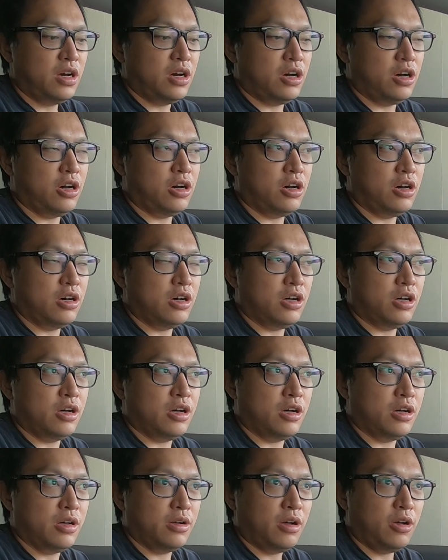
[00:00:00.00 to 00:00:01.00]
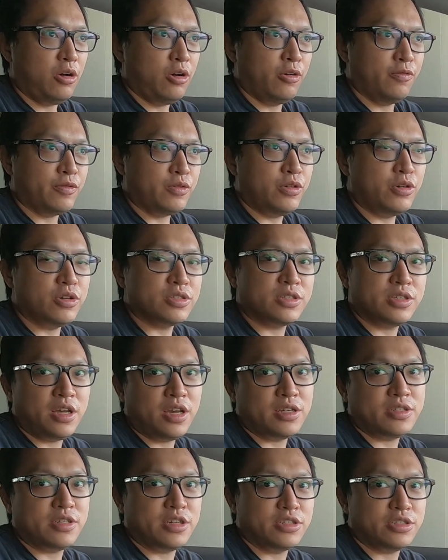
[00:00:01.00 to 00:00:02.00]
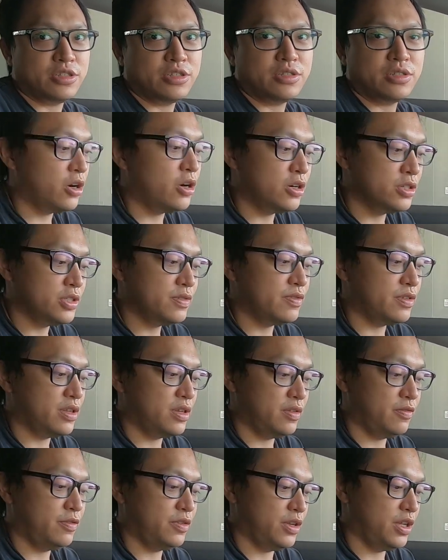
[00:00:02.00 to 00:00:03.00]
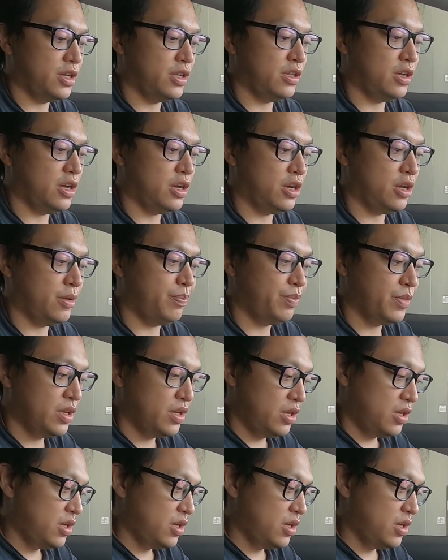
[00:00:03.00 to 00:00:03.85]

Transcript: Of course, there's a cons for that.